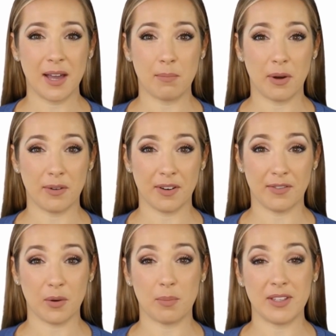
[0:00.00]
and are
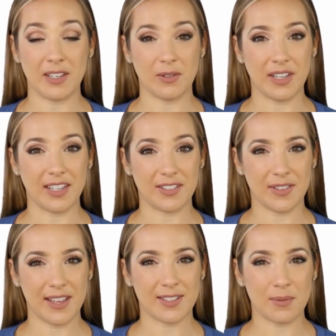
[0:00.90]
perfect for busy clinics and